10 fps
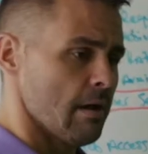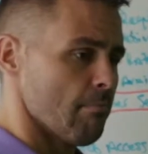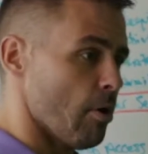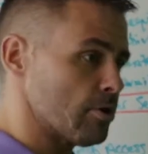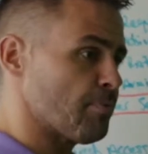
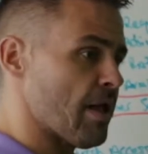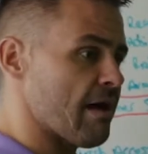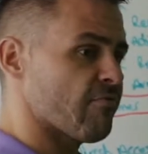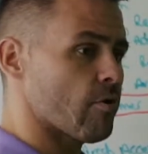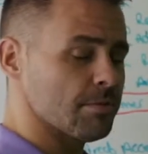Most
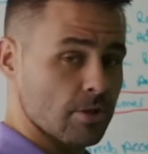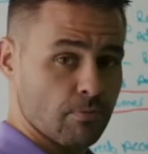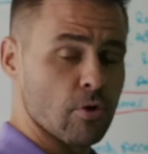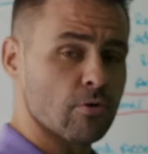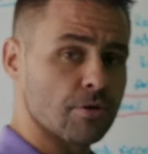platforms or
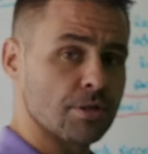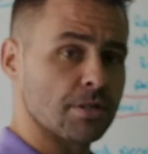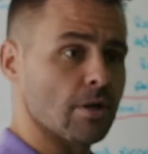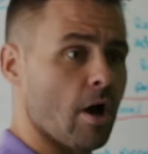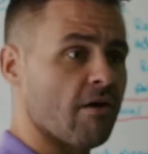brokerages
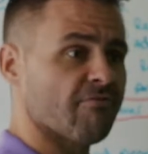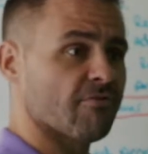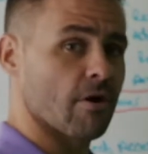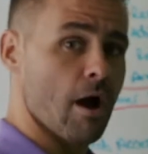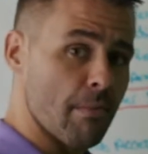
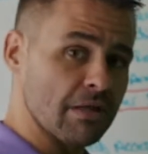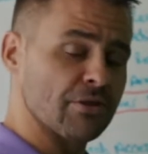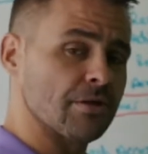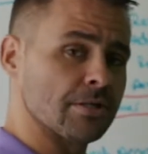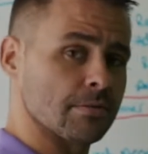offer a
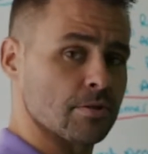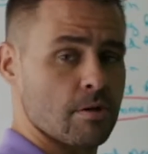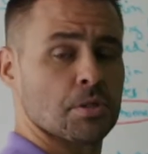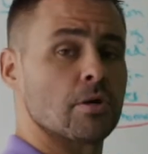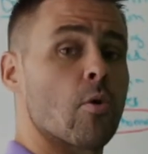monthly
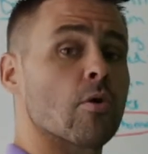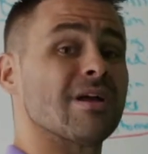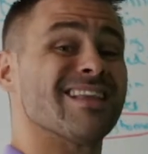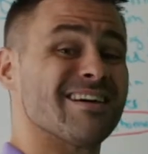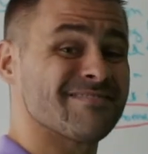subscription or a
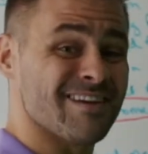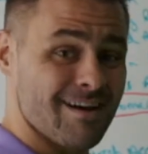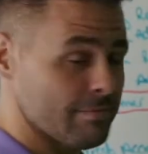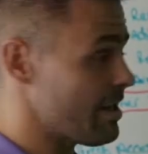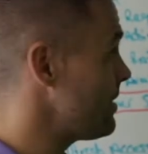
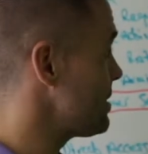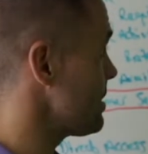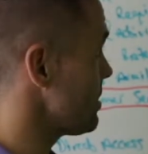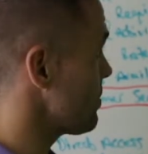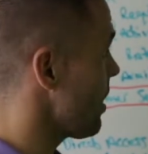lifetime
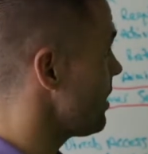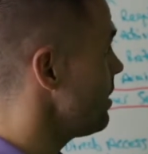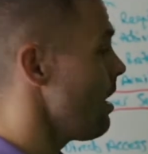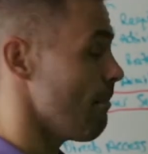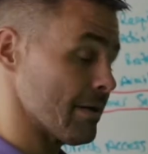license, right?
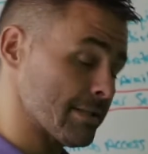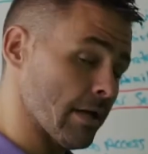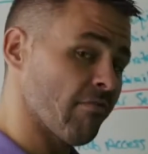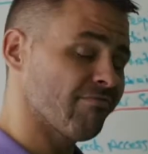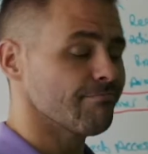
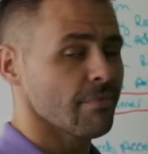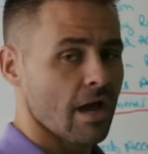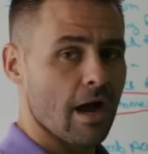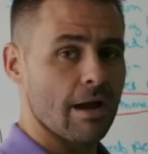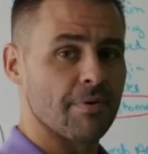Myself,
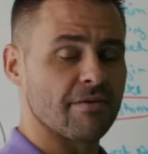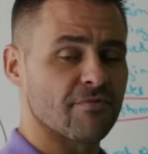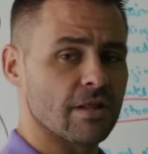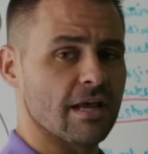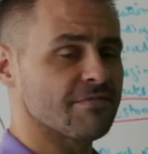I paid for the
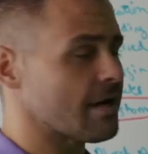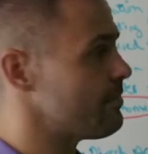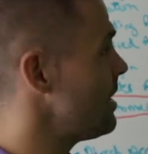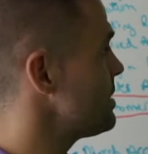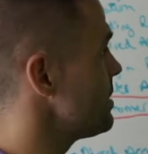lifetime
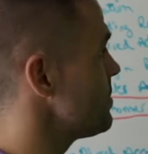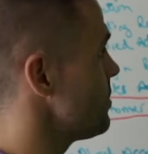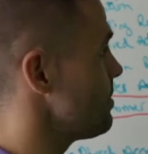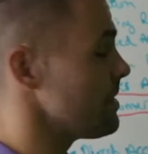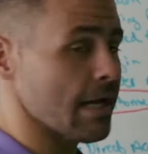license,
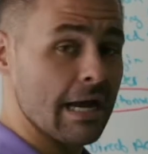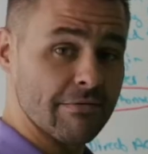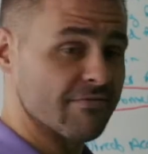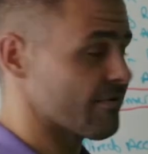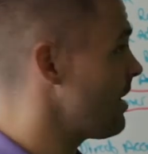which means I have
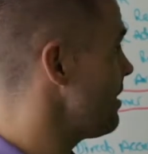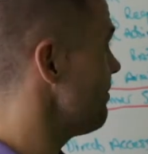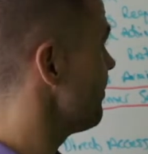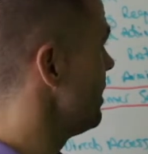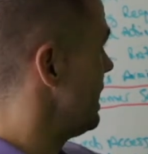it for
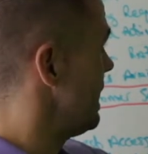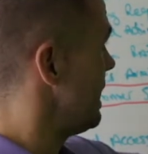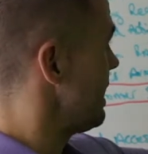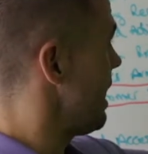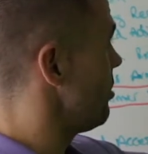life.
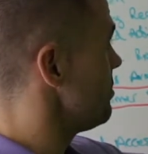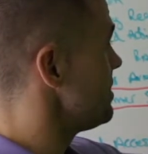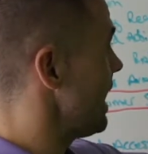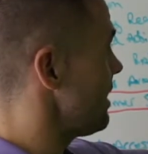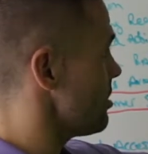Now,
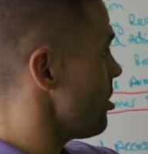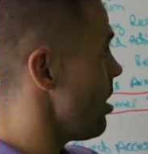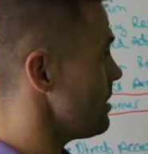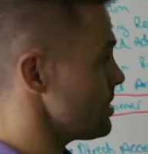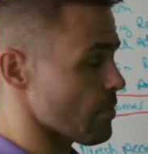data
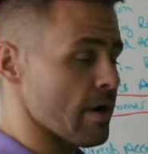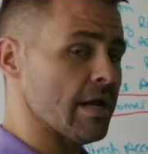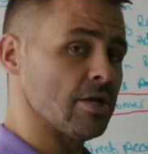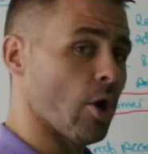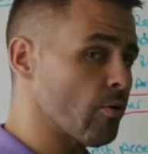costs, right?
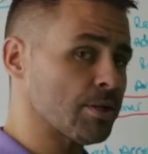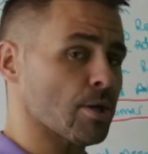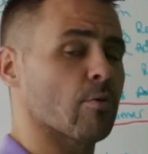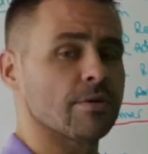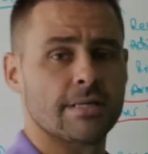You always
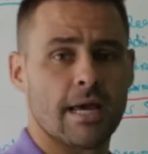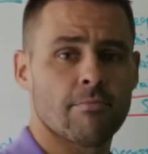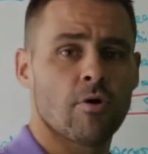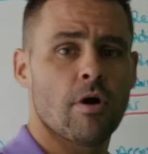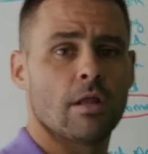start with a
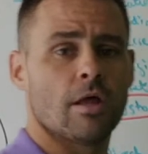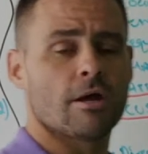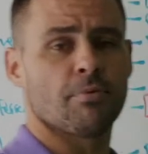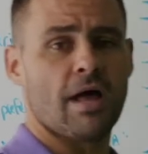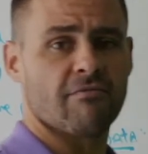demo. A lot of
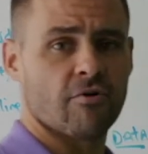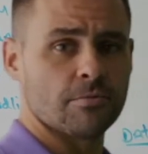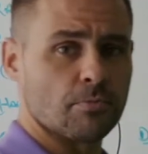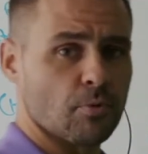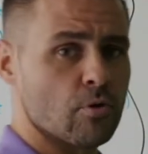platforms
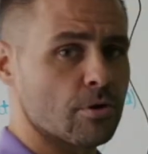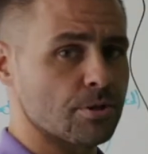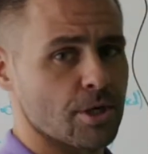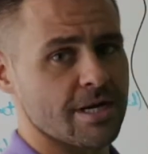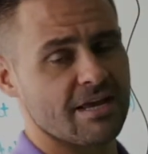or brokers are
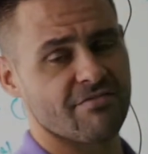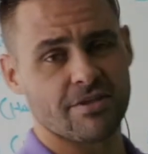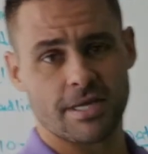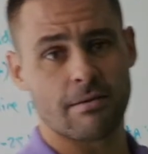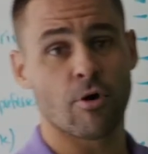going to give you the
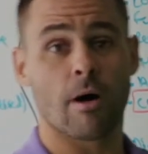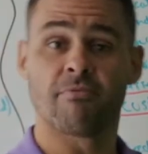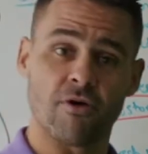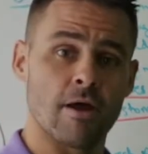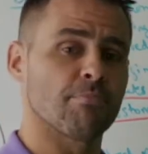demo up
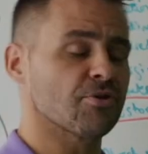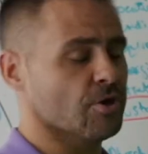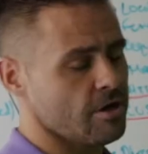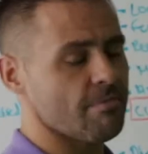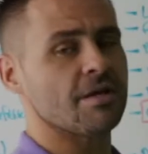front, but they're
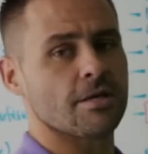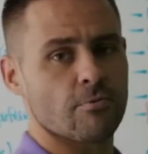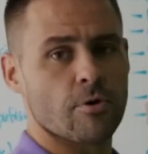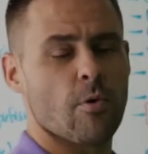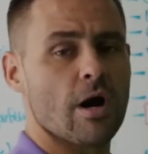going to make you
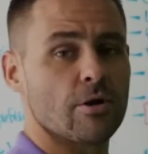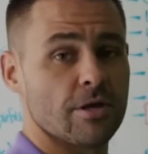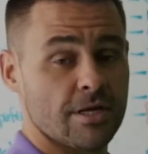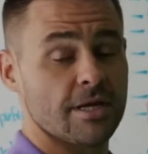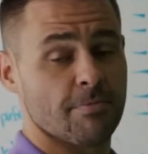require that
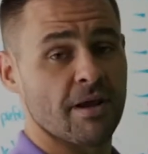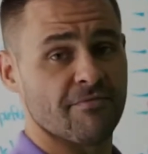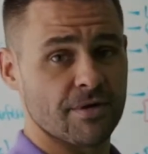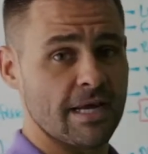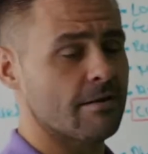you need to pay for
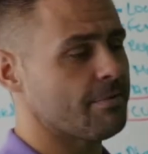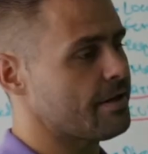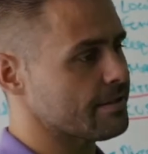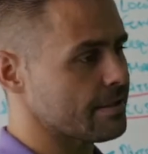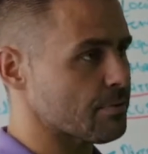data
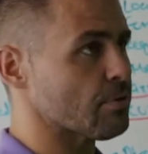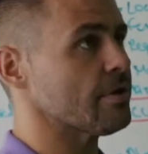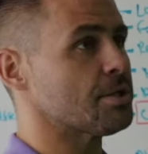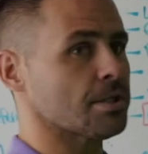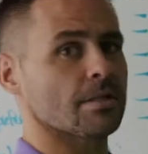because it's really
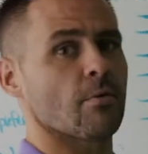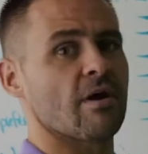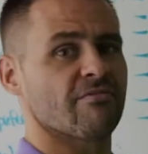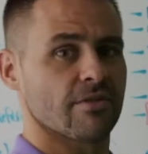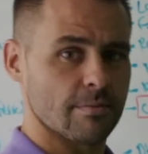just a way
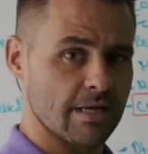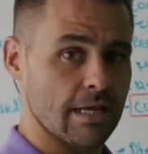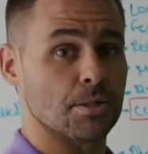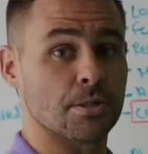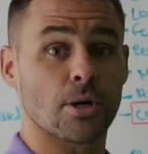for them to
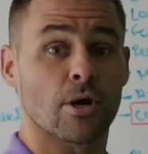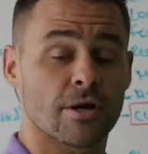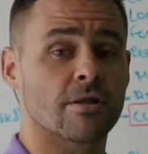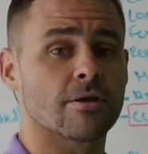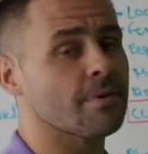get you started
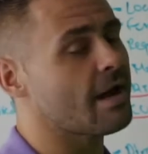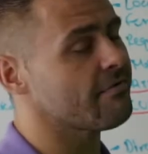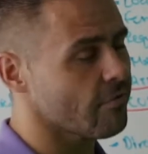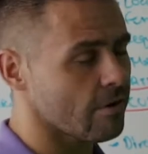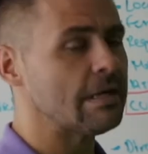on their
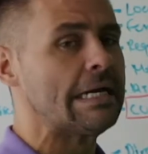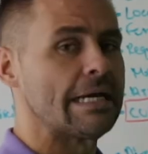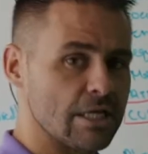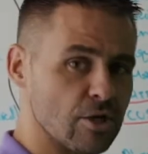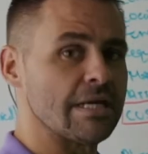platform.
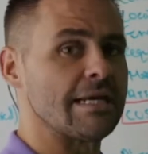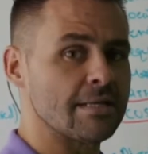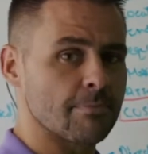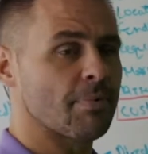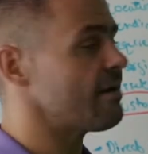You need
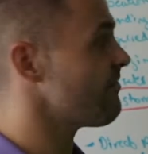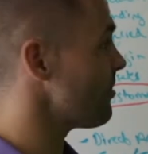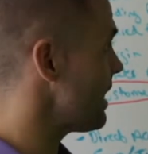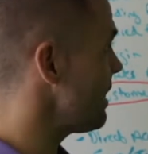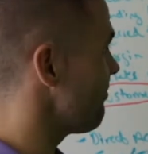to pay for a
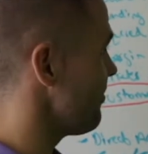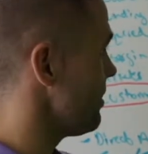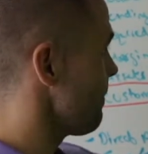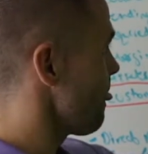data feed.